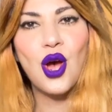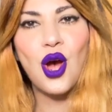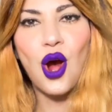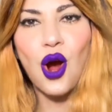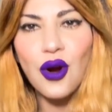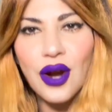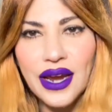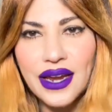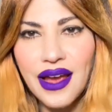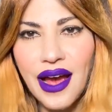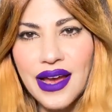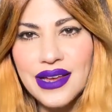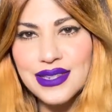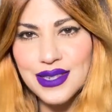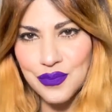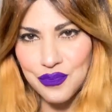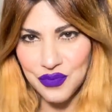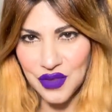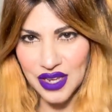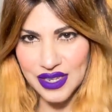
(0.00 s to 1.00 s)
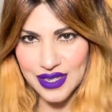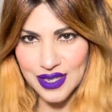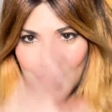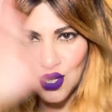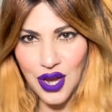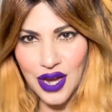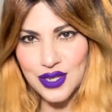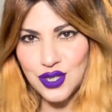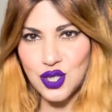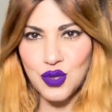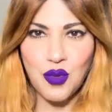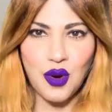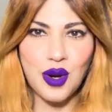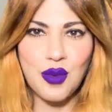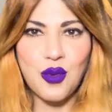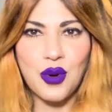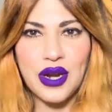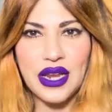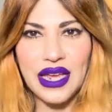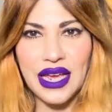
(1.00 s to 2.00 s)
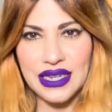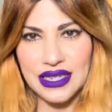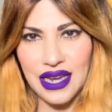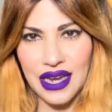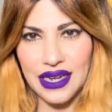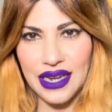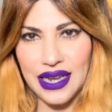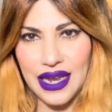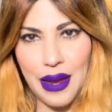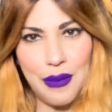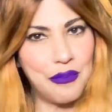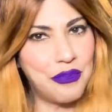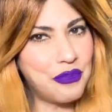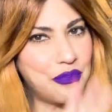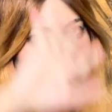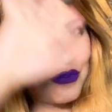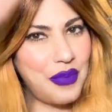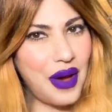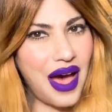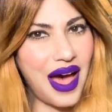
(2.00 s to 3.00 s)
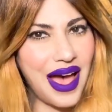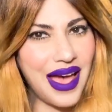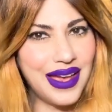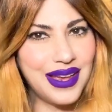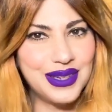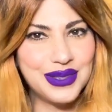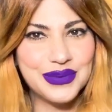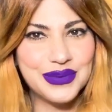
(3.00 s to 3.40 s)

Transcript: All right, guys, I'll see you guys tomorrow morning at 9 a.m. Bye.